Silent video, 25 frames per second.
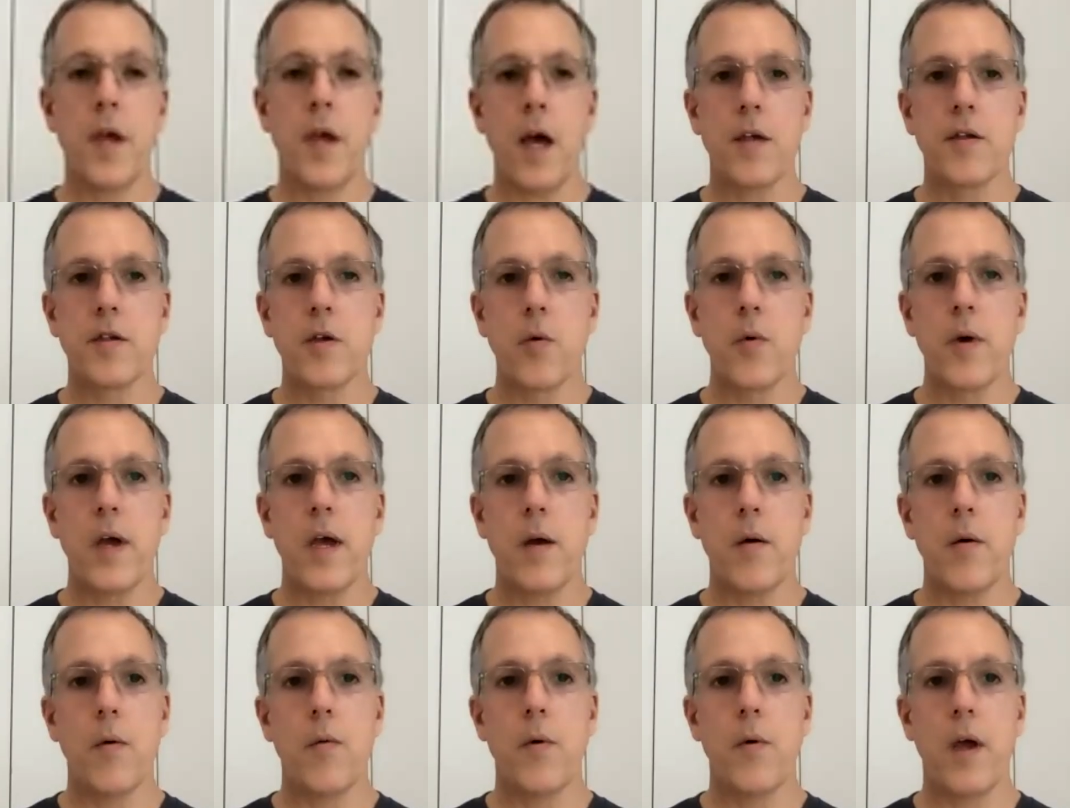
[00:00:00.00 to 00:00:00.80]
So we
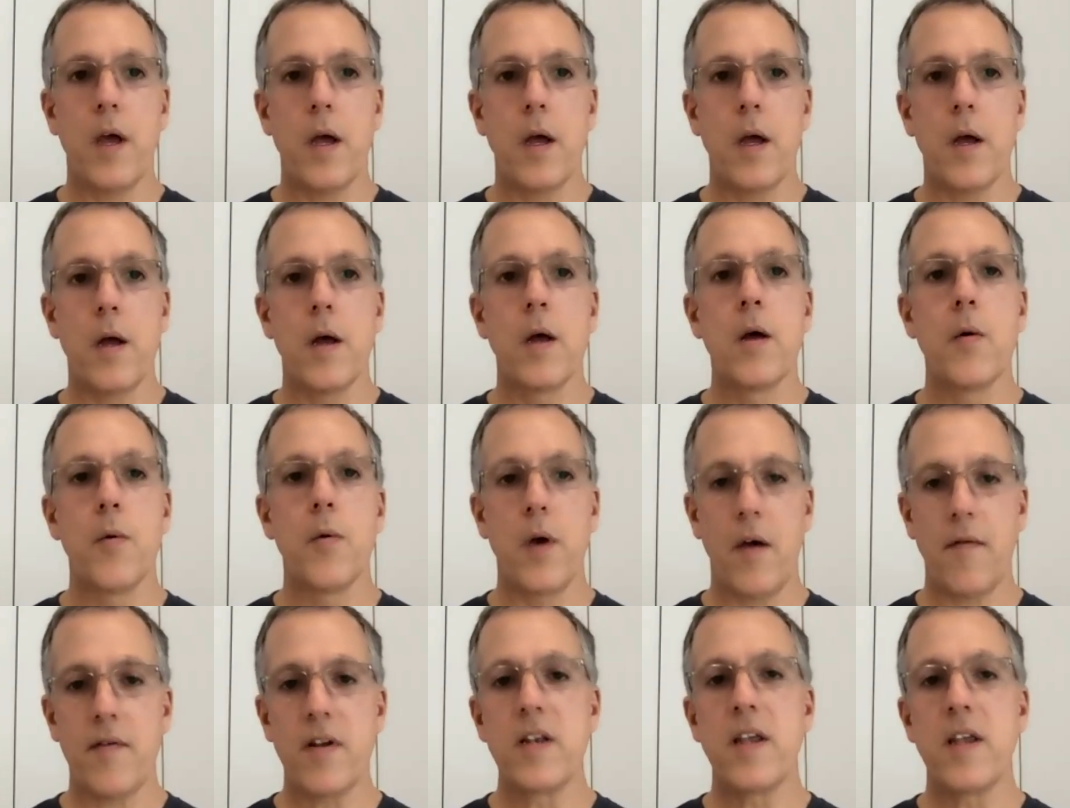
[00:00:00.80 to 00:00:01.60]

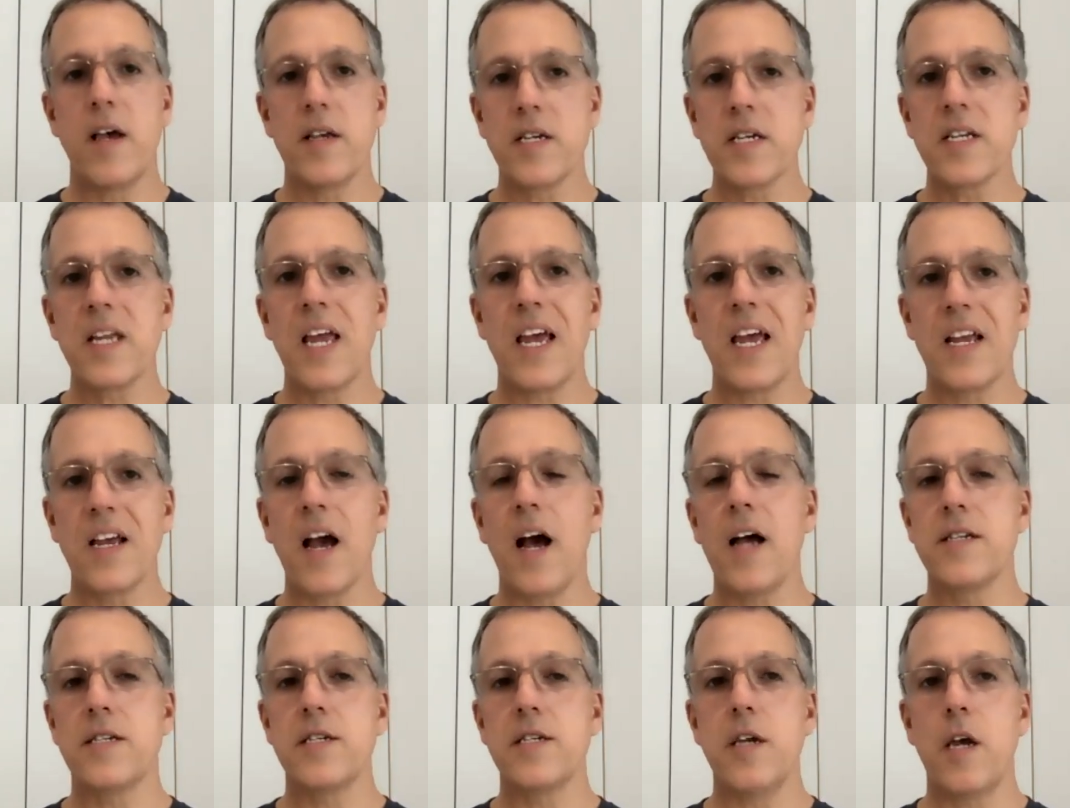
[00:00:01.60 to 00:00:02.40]
have a designated
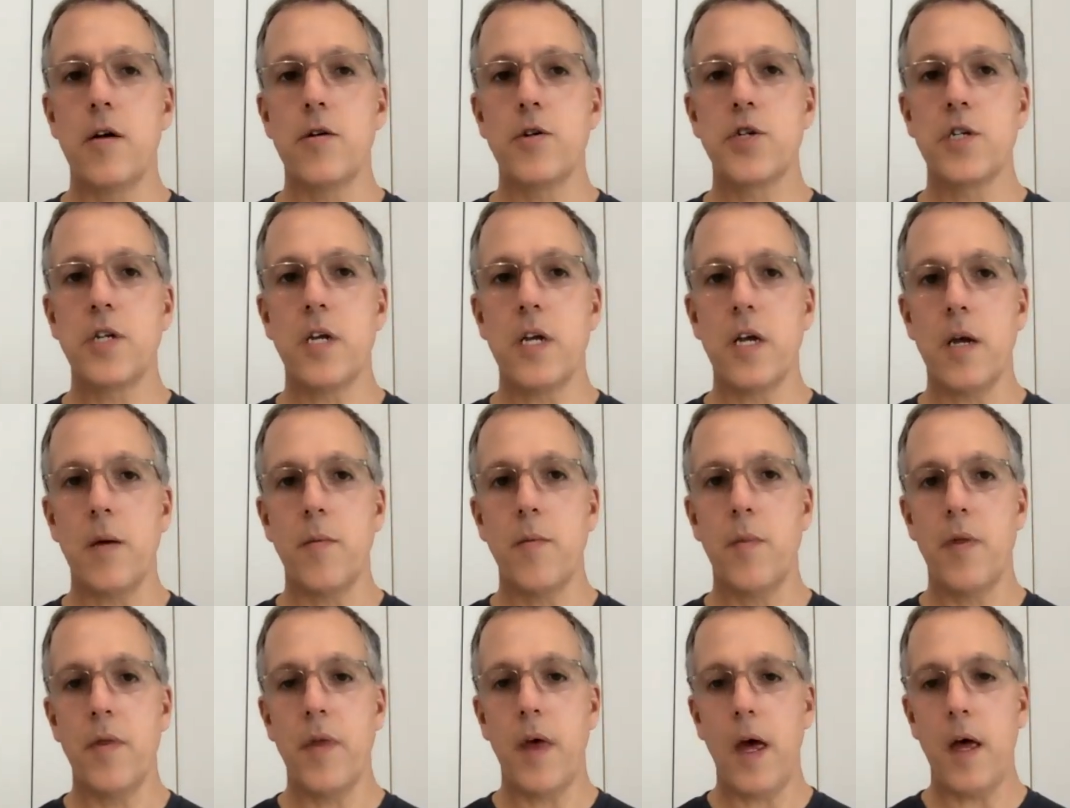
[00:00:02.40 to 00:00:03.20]
concierge
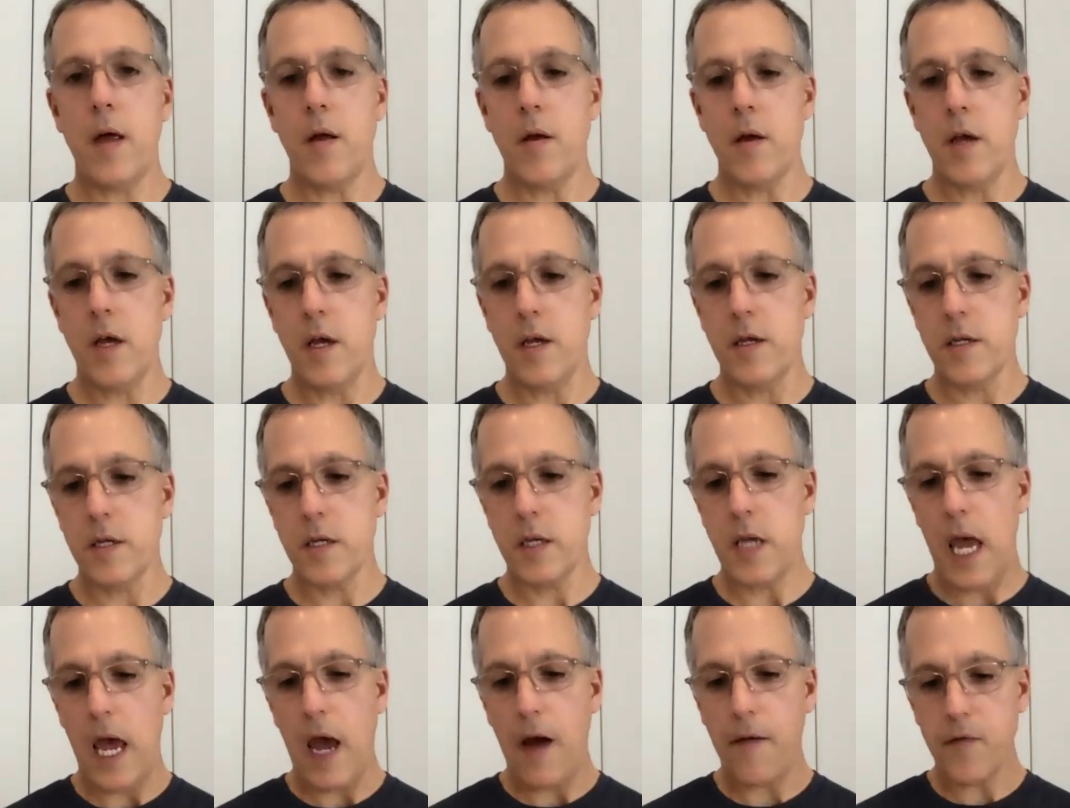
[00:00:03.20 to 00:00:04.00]
team that
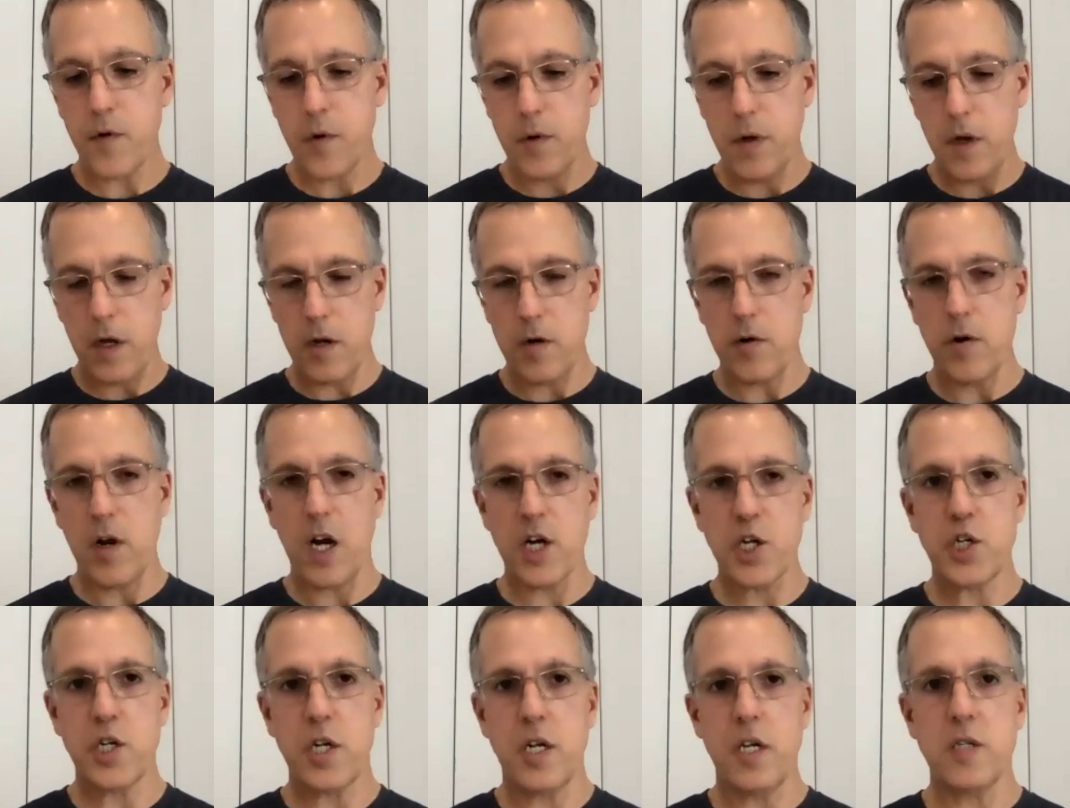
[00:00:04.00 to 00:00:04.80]
is, after the
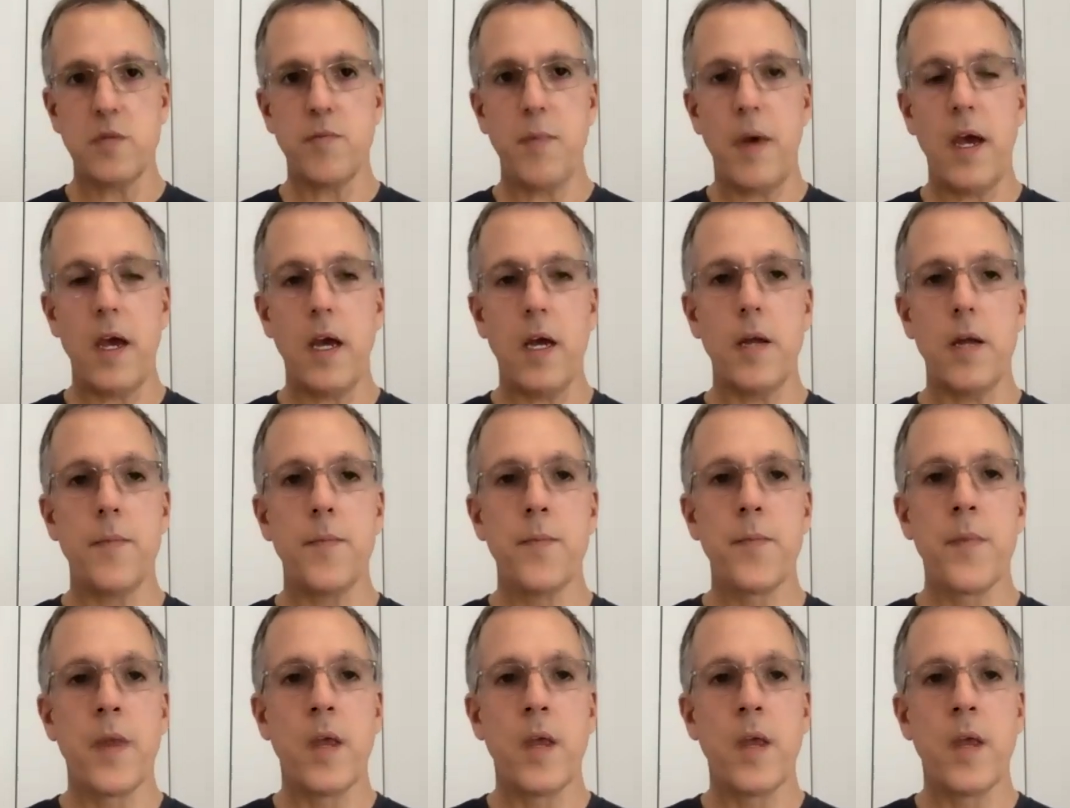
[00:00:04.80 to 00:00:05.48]
introduction is made,